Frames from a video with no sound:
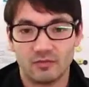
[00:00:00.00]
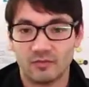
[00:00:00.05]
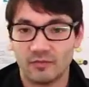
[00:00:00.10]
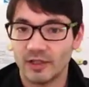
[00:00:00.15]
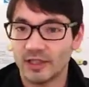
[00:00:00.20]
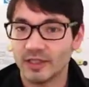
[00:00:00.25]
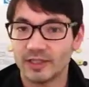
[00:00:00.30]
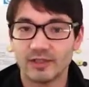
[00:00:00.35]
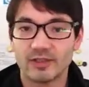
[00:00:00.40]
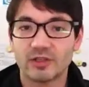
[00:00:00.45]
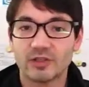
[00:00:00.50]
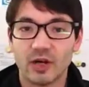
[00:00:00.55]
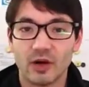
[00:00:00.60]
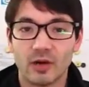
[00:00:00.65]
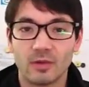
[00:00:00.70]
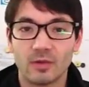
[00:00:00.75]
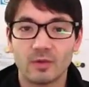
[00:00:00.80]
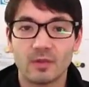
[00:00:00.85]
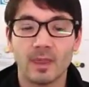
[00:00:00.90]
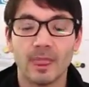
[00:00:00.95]
really
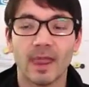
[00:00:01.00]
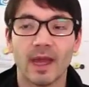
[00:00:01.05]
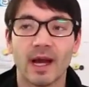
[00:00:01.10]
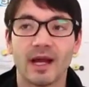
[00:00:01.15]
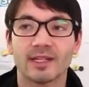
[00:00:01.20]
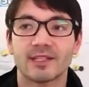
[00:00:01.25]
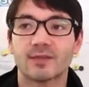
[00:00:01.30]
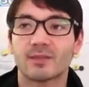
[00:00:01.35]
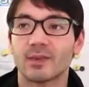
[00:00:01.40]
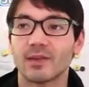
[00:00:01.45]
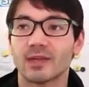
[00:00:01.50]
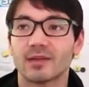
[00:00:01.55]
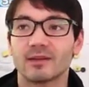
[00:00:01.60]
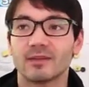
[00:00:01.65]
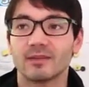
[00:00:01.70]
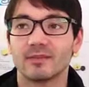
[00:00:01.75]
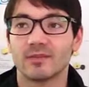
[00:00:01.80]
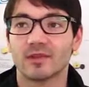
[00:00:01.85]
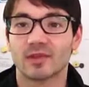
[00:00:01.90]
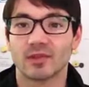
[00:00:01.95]
don't. I
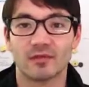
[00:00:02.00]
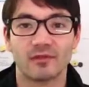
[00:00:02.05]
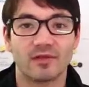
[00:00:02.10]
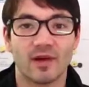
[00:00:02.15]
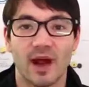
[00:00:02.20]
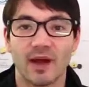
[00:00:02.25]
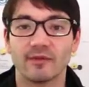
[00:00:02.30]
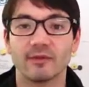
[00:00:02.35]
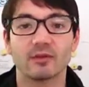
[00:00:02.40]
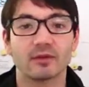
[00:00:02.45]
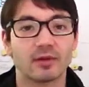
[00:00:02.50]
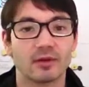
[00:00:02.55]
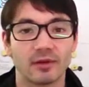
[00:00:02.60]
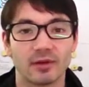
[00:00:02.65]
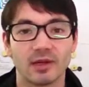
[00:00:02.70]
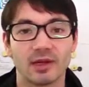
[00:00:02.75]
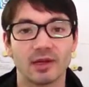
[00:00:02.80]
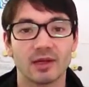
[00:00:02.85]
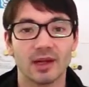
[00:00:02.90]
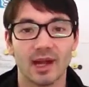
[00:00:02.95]
speak survival
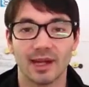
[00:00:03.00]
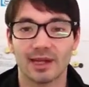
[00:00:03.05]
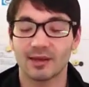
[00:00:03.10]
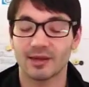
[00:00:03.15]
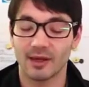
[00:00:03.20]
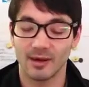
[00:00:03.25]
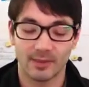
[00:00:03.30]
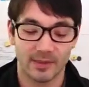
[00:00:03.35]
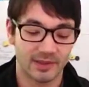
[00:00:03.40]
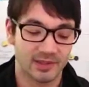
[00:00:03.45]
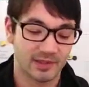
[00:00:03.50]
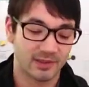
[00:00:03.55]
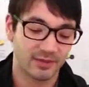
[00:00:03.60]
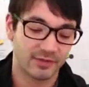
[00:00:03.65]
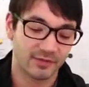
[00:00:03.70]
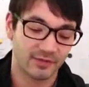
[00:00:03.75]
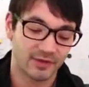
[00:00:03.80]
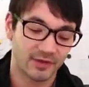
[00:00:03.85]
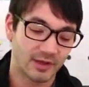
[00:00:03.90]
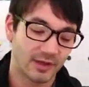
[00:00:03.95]
Korean. I can get
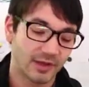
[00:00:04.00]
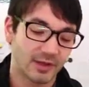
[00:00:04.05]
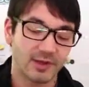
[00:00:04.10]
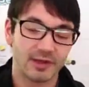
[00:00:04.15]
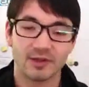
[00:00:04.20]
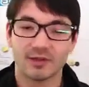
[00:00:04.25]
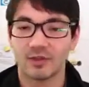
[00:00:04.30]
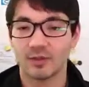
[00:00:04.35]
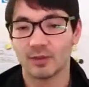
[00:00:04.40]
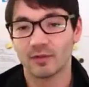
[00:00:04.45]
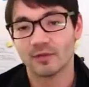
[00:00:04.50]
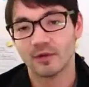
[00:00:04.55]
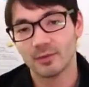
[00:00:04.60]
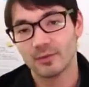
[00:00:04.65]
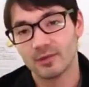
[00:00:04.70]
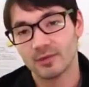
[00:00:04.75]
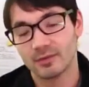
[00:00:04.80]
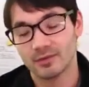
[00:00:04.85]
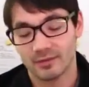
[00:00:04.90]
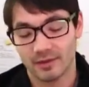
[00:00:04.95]
myself to and
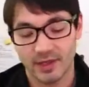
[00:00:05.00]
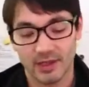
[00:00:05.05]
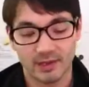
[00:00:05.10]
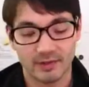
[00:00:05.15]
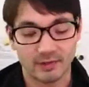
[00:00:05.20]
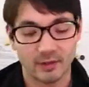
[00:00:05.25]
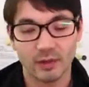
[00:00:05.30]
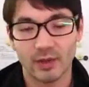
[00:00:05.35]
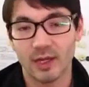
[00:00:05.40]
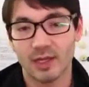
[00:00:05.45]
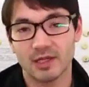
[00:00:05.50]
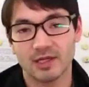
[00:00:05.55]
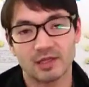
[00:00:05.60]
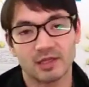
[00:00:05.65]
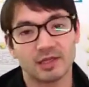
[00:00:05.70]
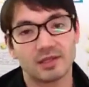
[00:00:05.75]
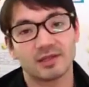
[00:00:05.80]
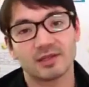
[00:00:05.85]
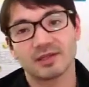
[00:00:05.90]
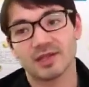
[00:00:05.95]
from like
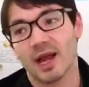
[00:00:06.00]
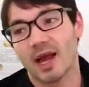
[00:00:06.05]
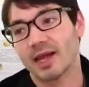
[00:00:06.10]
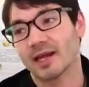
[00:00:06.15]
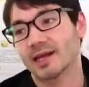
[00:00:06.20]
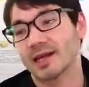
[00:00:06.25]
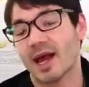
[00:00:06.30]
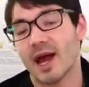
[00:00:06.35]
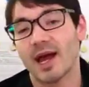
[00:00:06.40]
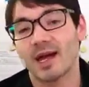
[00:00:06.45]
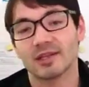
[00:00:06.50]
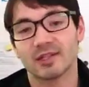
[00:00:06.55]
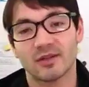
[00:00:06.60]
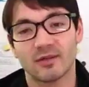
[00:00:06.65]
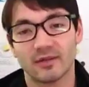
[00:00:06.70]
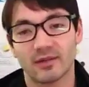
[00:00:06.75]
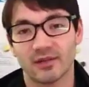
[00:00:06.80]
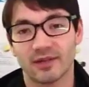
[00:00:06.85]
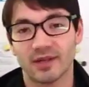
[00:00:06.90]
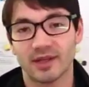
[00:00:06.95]
locations. I can ask
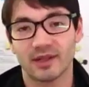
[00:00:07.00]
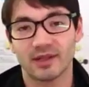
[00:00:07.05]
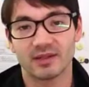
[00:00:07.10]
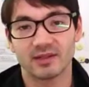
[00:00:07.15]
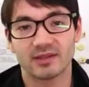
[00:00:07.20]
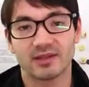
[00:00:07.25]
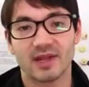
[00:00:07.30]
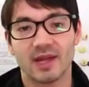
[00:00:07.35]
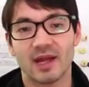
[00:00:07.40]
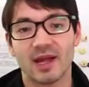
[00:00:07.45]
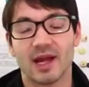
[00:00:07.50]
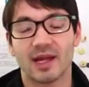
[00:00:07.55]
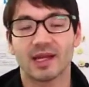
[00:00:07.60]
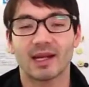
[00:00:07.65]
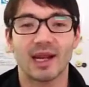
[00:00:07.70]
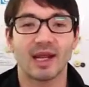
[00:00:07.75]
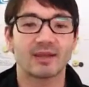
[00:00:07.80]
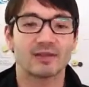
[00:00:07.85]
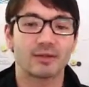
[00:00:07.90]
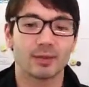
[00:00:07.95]
for things. I
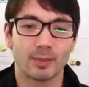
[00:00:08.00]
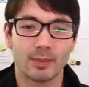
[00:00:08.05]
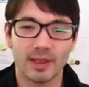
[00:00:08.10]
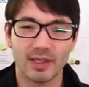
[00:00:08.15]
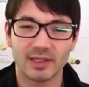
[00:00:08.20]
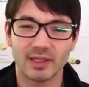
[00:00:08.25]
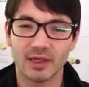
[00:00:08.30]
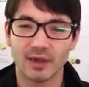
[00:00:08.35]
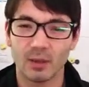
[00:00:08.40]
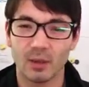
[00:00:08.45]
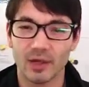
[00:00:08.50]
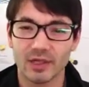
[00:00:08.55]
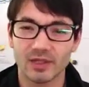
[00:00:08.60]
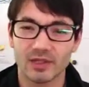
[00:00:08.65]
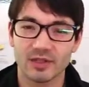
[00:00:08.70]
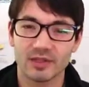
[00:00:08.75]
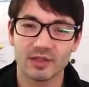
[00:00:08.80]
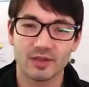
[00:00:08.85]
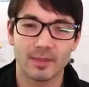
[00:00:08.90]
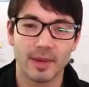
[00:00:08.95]
can answer basic
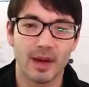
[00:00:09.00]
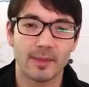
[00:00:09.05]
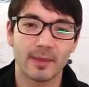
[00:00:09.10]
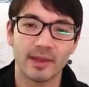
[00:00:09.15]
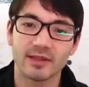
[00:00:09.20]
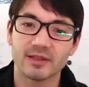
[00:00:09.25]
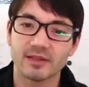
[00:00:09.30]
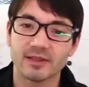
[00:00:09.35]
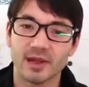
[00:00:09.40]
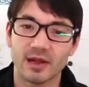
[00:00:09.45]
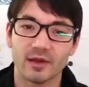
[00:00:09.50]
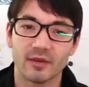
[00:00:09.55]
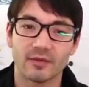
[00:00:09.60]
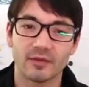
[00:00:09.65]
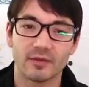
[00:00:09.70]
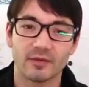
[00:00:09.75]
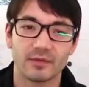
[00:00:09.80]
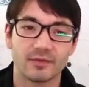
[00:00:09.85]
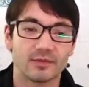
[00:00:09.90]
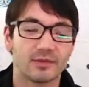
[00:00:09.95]
questions about myself,
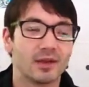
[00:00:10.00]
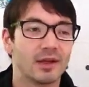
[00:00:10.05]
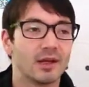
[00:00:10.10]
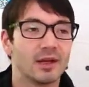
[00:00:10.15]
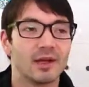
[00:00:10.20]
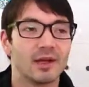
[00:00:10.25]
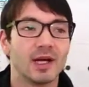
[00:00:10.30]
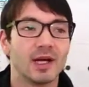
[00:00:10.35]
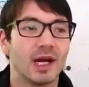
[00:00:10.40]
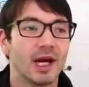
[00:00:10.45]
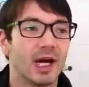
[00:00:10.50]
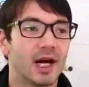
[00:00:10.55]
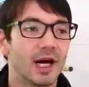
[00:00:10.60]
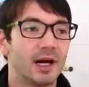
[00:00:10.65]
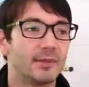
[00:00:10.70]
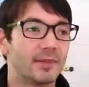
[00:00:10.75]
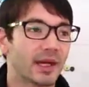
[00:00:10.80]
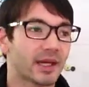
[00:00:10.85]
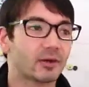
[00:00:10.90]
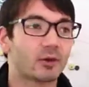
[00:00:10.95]
and
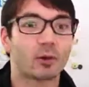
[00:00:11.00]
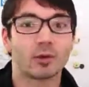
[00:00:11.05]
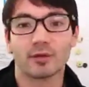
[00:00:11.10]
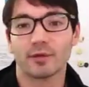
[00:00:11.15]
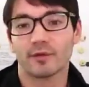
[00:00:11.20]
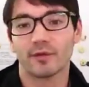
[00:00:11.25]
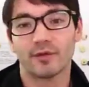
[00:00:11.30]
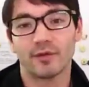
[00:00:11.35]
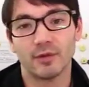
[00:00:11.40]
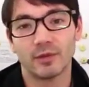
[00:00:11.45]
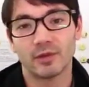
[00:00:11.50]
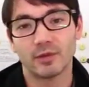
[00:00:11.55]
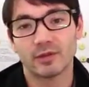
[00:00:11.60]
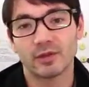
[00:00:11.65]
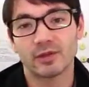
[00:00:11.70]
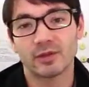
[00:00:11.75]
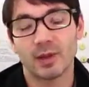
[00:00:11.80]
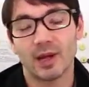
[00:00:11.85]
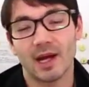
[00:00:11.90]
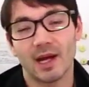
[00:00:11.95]
I can order food.
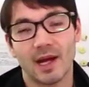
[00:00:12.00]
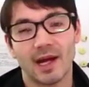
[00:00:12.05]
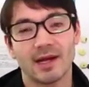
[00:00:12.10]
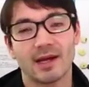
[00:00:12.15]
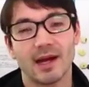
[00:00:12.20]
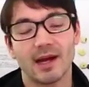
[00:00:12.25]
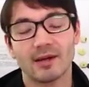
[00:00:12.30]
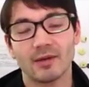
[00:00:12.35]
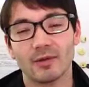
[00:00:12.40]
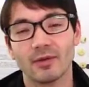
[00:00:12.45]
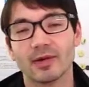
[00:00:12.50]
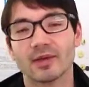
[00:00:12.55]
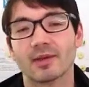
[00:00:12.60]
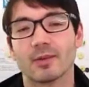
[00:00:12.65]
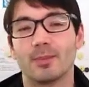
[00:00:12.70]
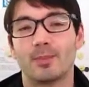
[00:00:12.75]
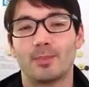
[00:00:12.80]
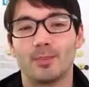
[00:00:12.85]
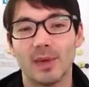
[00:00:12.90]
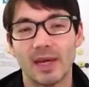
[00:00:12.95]
So I know like the
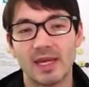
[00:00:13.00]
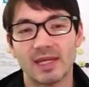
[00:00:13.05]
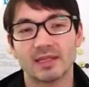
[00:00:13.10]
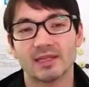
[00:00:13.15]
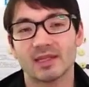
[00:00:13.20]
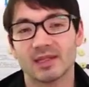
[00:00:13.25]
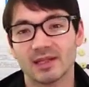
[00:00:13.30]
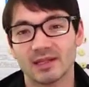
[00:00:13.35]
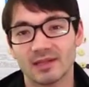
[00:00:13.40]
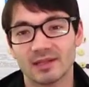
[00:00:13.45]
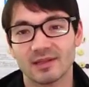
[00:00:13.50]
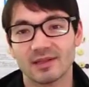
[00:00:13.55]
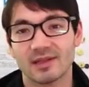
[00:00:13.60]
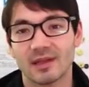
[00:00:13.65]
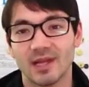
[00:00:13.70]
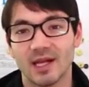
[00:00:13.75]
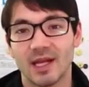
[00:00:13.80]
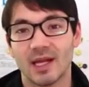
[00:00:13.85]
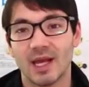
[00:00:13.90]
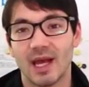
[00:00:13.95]
basics,
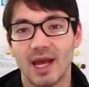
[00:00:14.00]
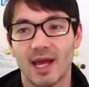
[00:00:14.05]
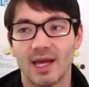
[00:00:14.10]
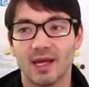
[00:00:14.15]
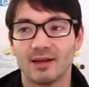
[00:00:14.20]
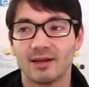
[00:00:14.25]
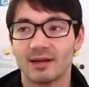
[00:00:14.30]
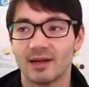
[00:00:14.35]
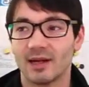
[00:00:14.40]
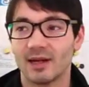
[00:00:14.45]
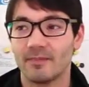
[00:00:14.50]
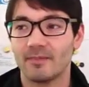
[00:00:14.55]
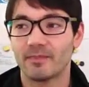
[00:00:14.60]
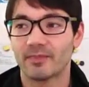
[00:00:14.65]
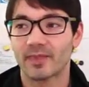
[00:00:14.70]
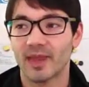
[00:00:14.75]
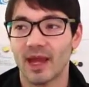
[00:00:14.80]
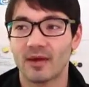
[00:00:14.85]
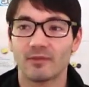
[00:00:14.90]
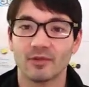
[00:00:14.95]
and
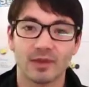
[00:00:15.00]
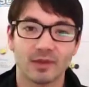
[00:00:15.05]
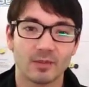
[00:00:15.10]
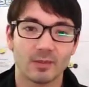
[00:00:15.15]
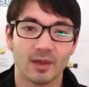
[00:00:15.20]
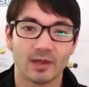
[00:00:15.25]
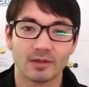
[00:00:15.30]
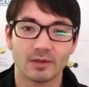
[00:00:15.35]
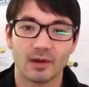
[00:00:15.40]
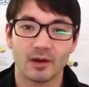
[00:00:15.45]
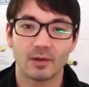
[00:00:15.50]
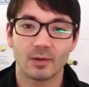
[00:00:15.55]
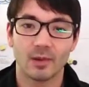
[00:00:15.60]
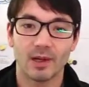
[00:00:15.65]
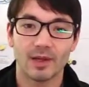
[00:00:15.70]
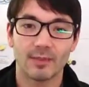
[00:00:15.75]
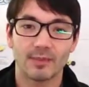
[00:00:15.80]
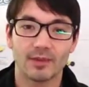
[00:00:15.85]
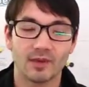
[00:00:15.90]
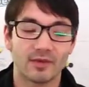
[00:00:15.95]
that really went a long
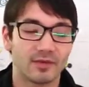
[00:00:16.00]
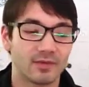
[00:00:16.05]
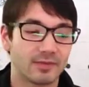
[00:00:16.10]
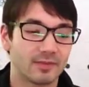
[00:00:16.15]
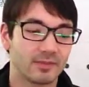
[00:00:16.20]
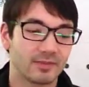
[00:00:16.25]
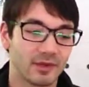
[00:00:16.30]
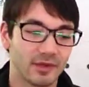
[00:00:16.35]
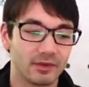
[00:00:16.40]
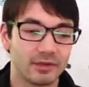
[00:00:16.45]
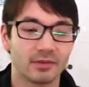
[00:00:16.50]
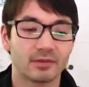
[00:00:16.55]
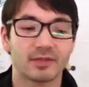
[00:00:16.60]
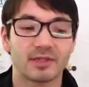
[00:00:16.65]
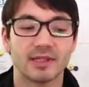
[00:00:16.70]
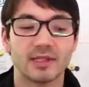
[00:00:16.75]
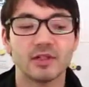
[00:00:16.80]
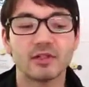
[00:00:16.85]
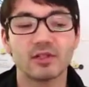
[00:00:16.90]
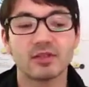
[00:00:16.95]
way. But they'll
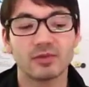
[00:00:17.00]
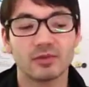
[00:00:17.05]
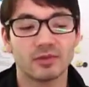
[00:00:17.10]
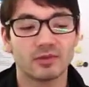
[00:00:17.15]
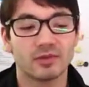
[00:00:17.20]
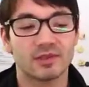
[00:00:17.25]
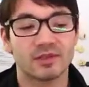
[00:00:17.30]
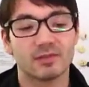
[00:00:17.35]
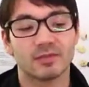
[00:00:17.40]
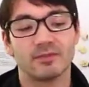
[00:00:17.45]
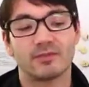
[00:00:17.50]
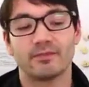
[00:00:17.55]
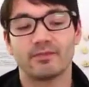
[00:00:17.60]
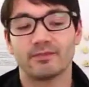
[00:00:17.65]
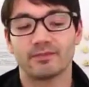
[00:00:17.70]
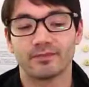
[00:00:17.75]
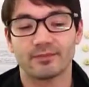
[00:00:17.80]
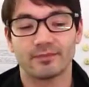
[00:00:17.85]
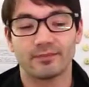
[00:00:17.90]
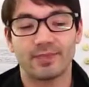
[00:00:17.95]
teach you some
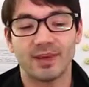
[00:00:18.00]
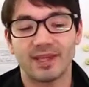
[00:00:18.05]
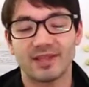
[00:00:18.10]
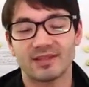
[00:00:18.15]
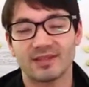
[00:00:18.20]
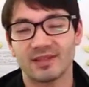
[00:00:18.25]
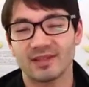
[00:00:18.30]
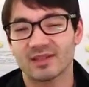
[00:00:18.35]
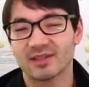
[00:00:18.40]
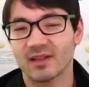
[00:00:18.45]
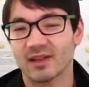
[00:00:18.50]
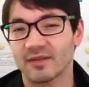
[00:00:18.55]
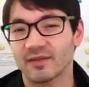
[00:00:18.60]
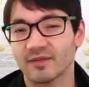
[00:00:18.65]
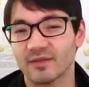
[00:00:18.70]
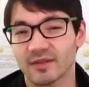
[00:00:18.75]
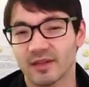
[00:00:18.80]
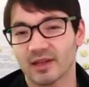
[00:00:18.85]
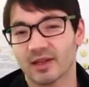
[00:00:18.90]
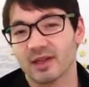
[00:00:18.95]
basic
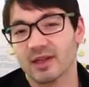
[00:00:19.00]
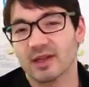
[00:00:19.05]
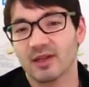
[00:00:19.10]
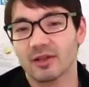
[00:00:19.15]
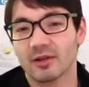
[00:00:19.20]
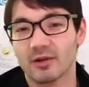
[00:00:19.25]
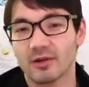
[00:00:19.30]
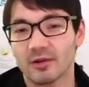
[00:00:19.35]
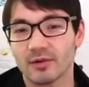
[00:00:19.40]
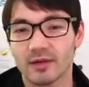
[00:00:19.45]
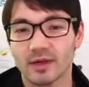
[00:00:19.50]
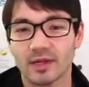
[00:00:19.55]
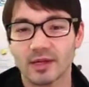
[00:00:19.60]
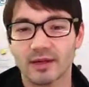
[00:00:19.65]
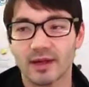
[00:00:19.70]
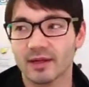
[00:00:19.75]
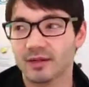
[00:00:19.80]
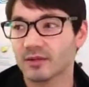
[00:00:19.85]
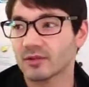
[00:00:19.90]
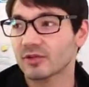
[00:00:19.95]
stuff like in Korean
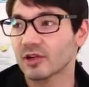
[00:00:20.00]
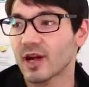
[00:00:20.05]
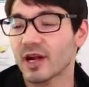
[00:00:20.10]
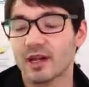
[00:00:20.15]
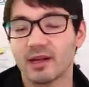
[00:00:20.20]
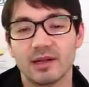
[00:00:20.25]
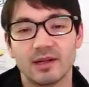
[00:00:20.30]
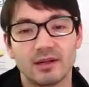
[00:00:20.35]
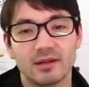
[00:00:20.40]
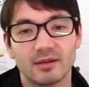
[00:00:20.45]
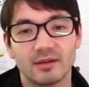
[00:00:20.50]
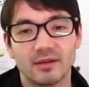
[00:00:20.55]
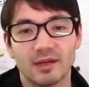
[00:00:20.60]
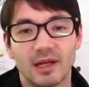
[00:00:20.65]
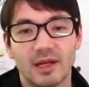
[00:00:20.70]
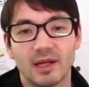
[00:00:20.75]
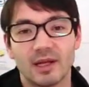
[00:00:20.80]
that'll try and